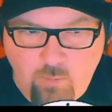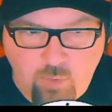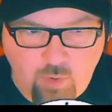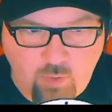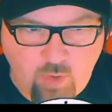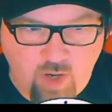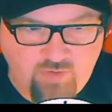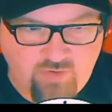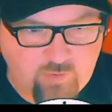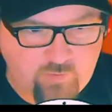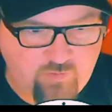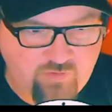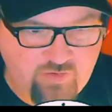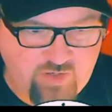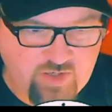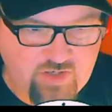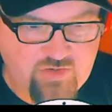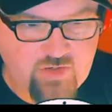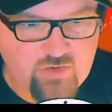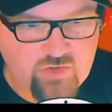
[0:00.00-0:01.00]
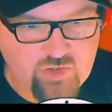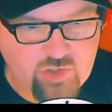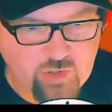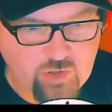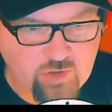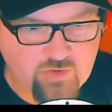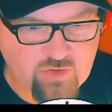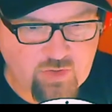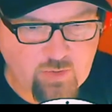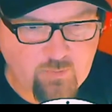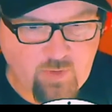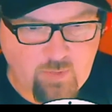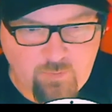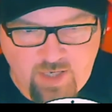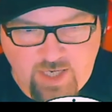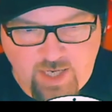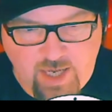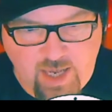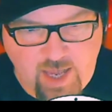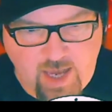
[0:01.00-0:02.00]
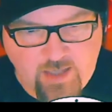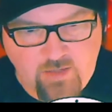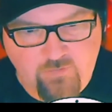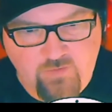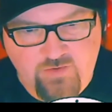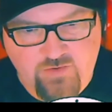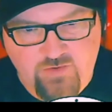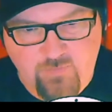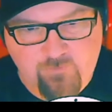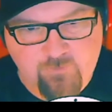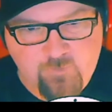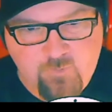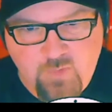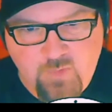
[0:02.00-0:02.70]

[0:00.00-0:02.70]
progressive citizen journalism and media activism.